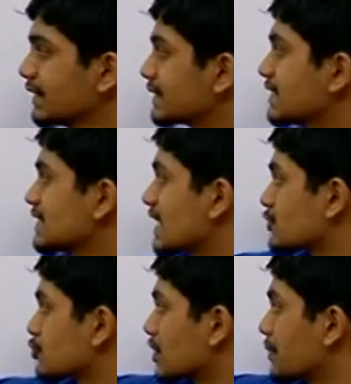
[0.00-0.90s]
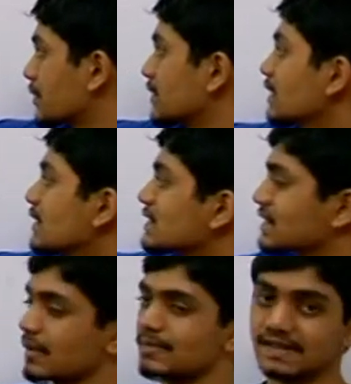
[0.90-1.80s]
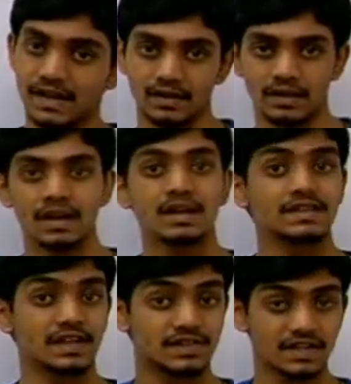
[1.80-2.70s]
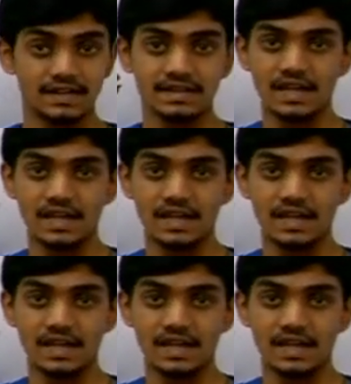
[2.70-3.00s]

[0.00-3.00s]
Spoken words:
This has to come on the same side, just as the